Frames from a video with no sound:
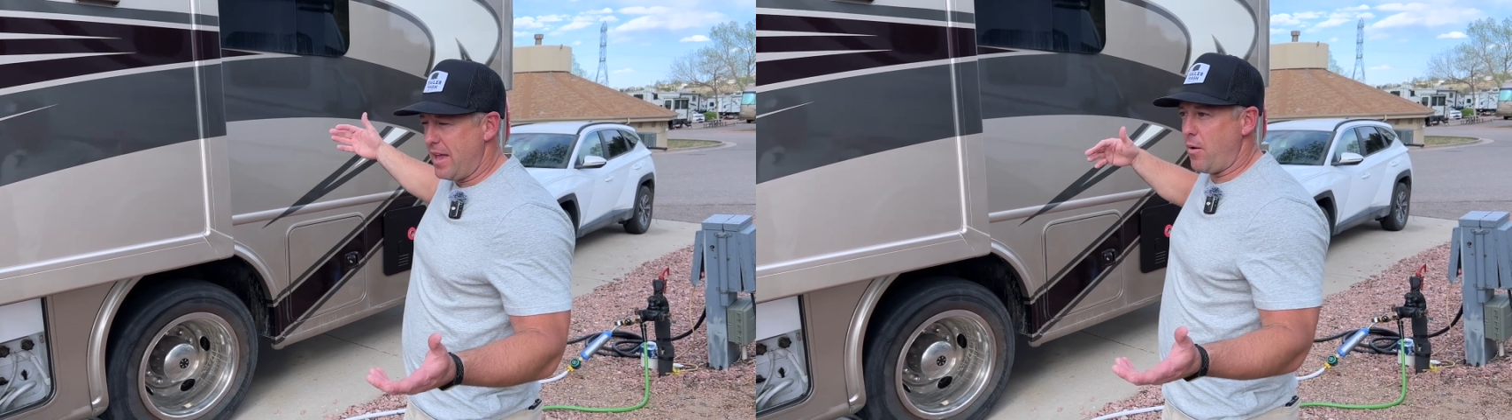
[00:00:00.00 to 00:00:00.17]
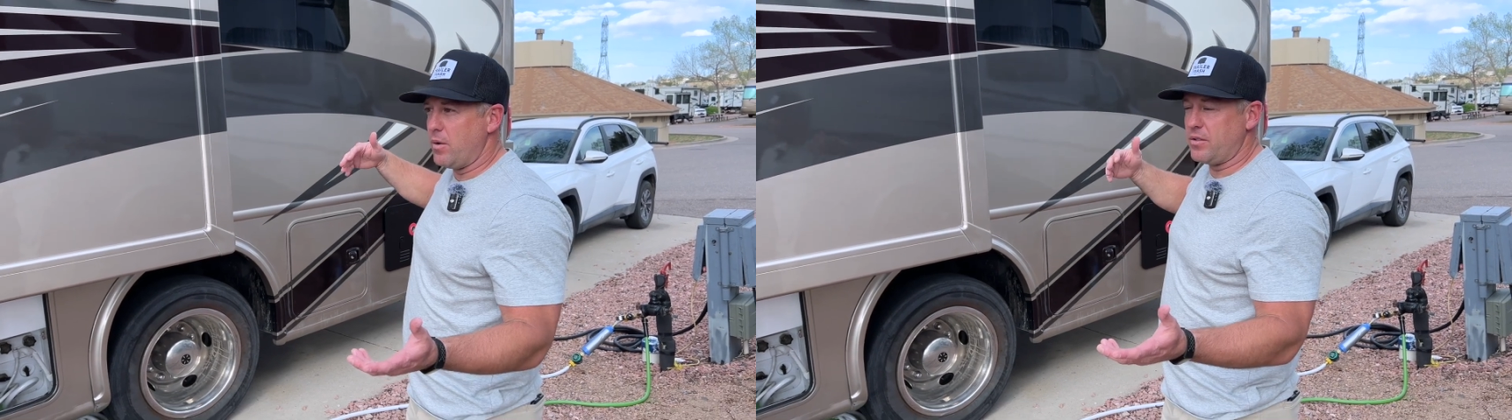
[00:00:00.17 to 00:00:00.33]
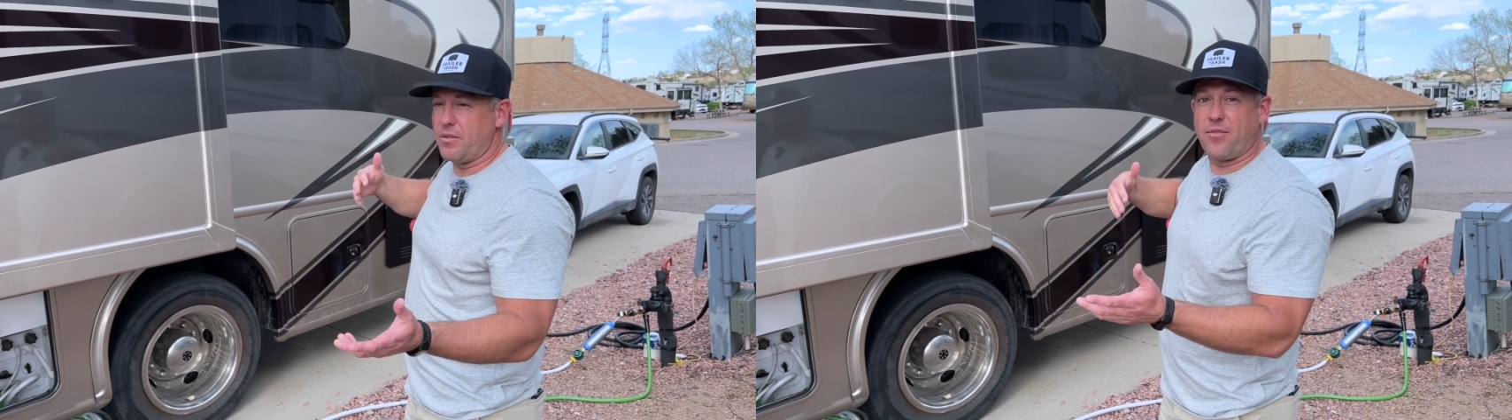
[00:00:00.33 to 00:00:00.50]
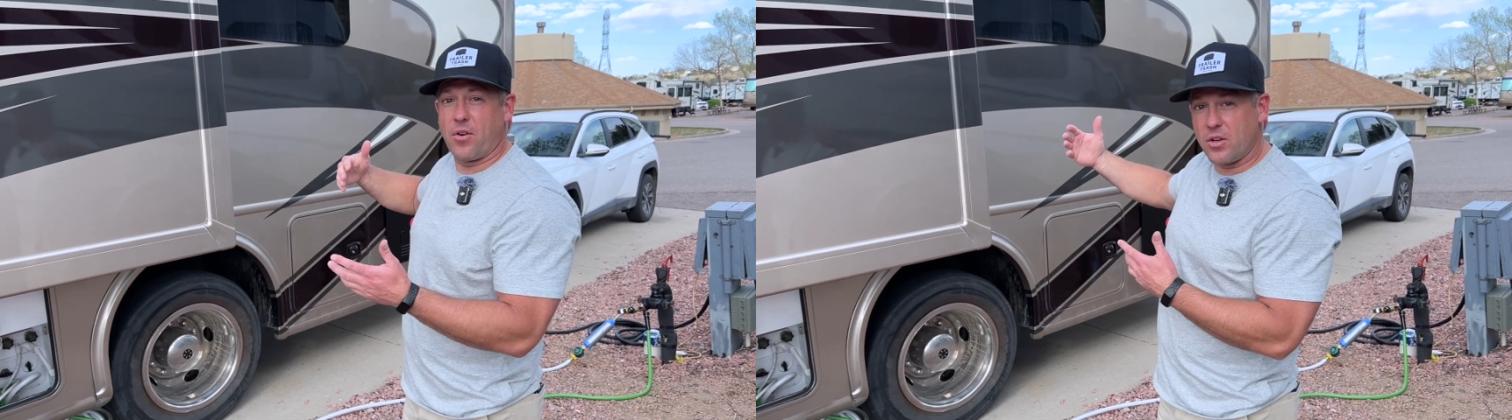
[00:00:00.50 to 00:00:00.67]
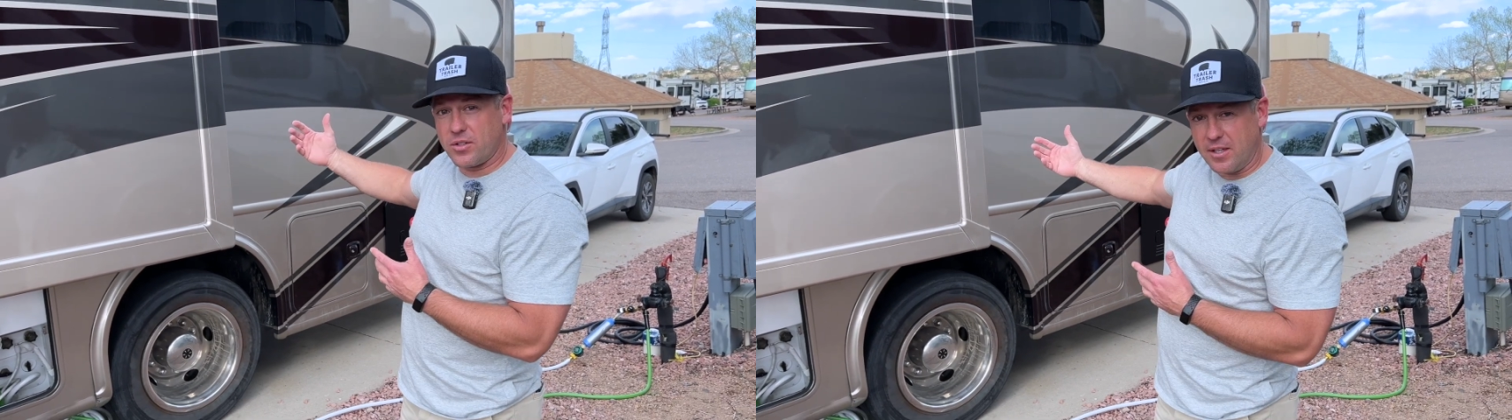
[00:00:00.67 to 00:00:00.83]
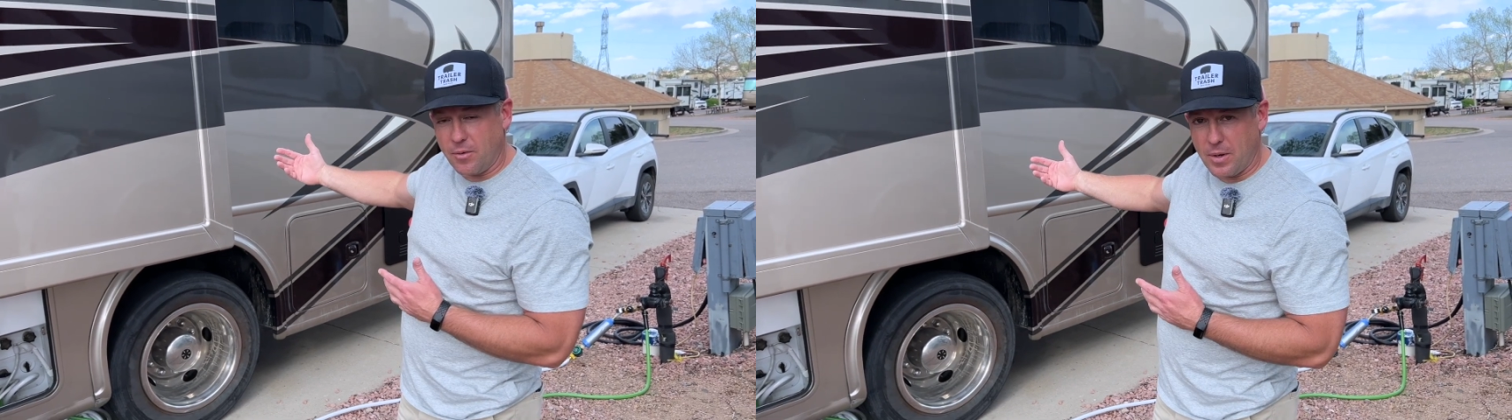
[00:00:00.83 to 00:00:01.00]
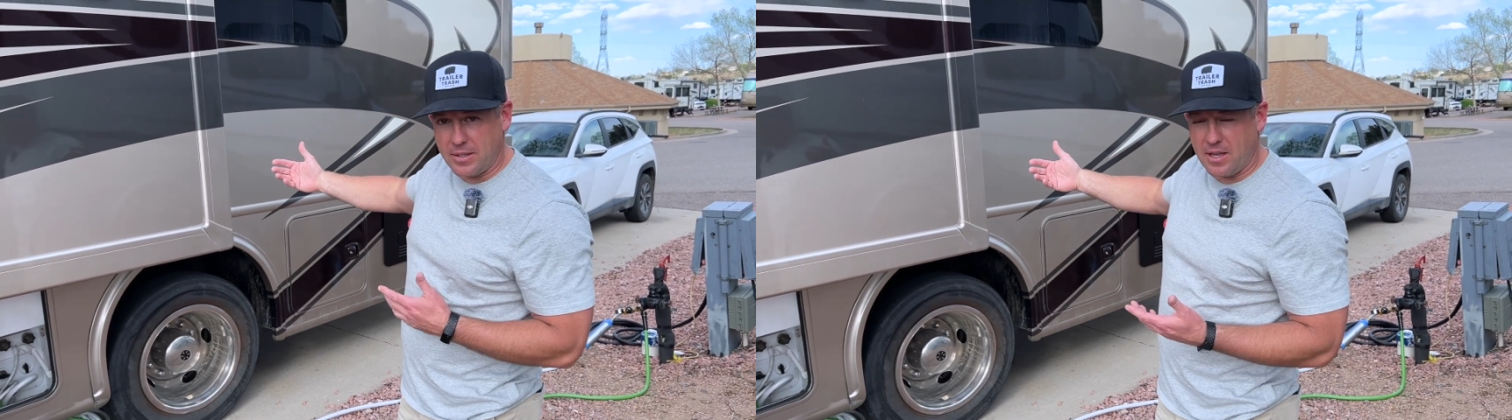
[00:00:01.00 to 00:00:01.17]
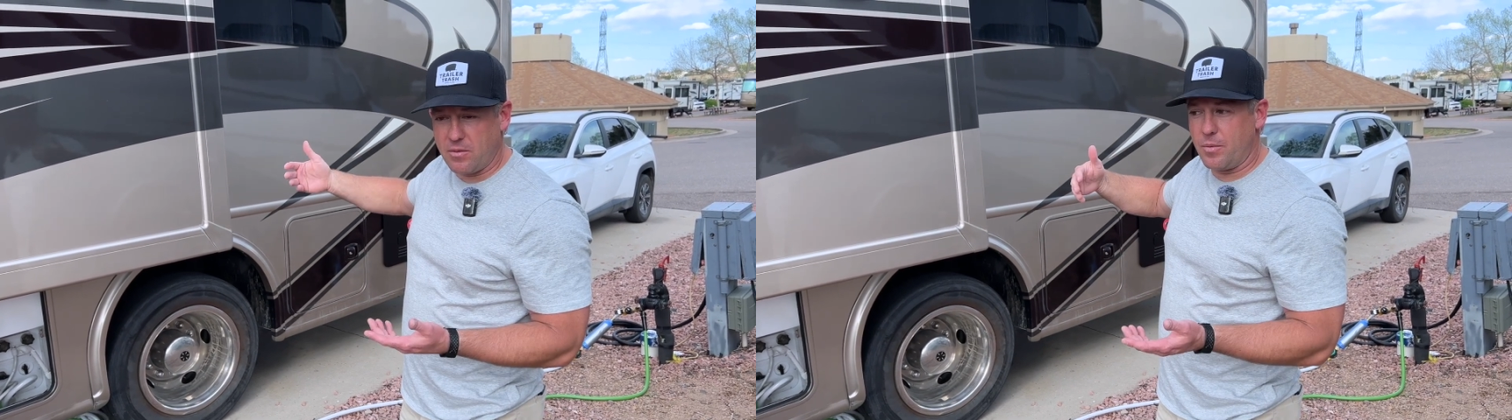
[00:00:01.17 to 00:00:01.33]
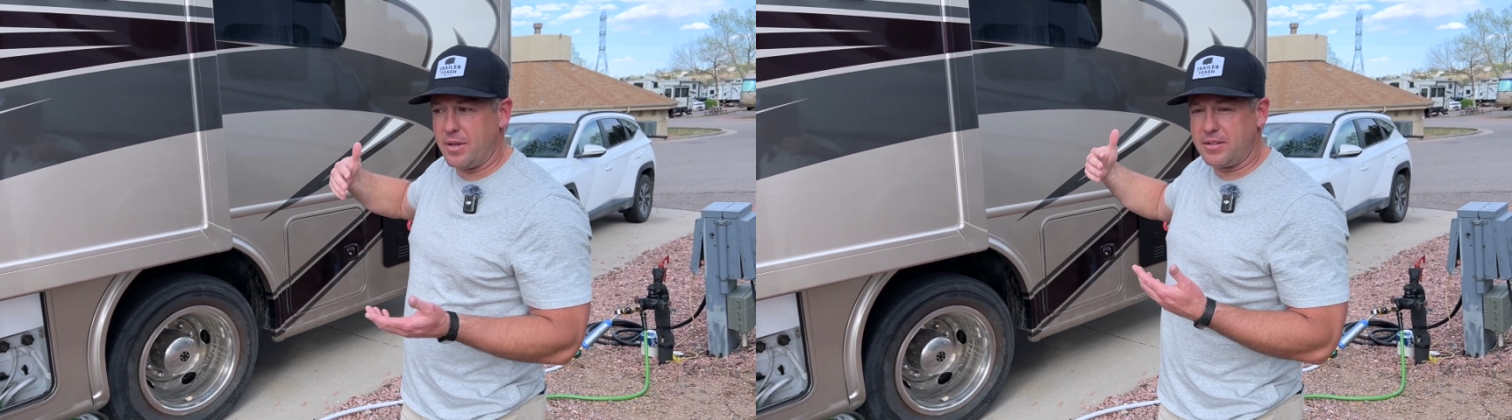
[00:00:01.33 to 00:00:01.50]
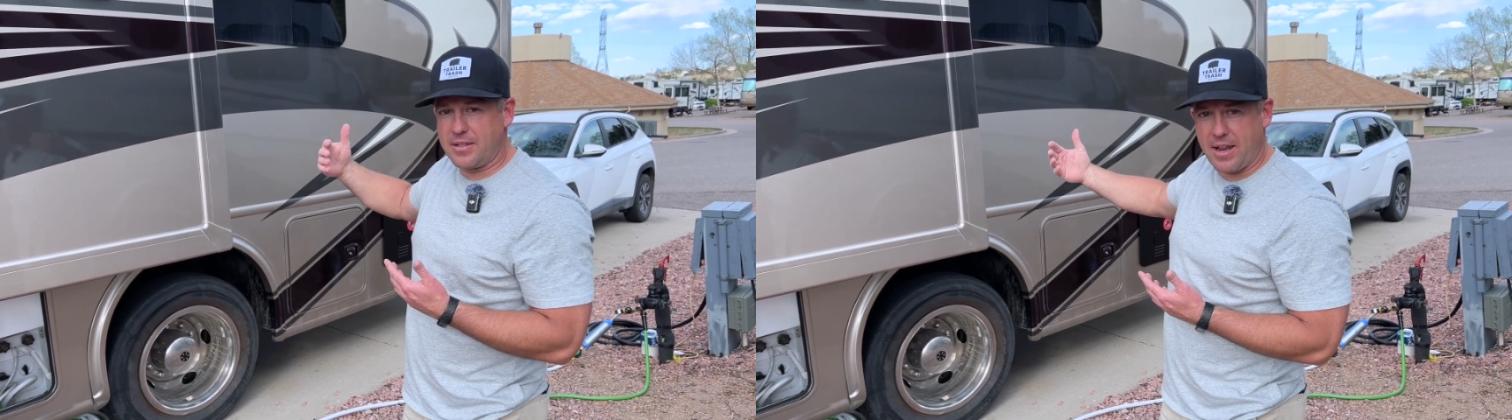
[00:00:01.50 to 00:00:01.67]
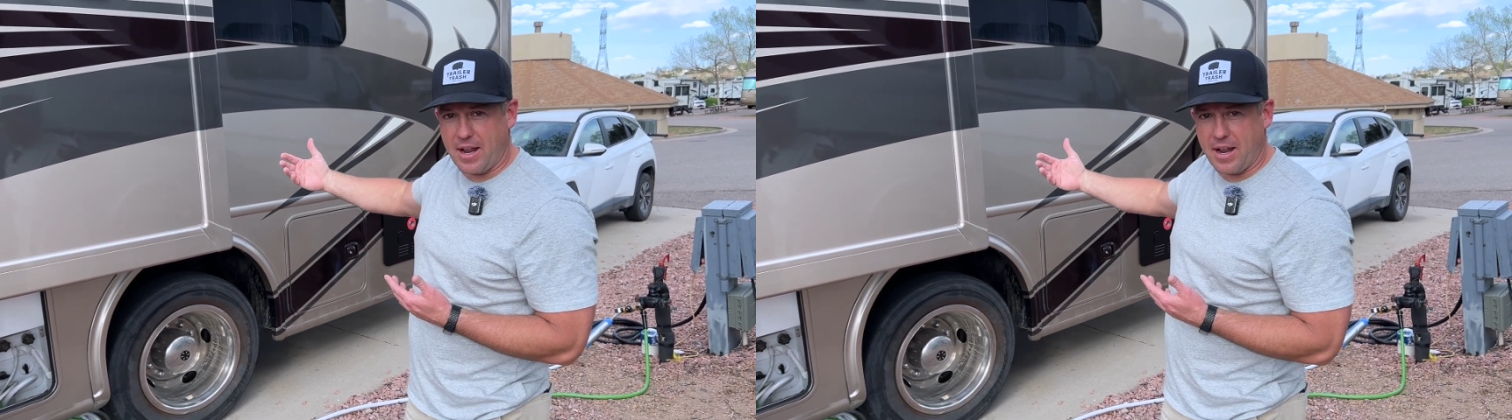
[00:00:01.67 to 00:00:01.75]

That was the first thing we did when we set